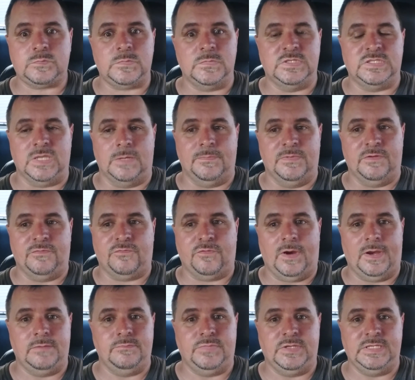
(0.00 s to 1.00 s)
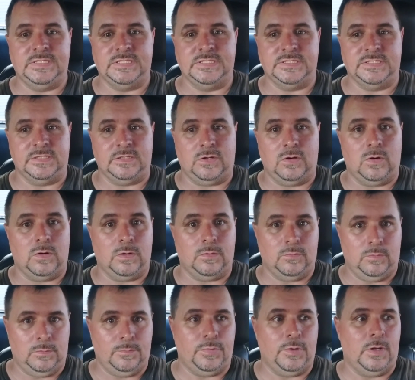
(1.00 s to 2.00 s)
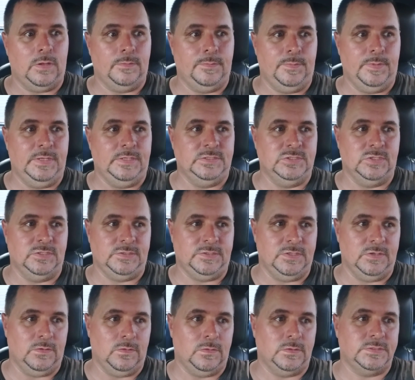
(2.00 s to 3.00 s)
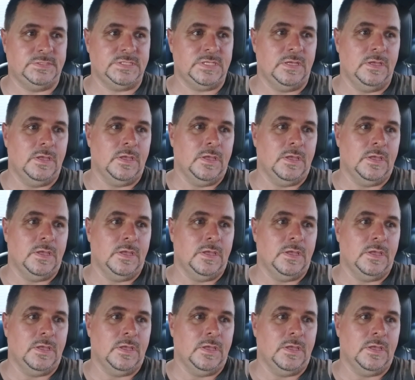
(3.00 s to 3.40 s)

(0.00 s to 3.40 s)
Some of the frame pieces of the car will probably be junkyards,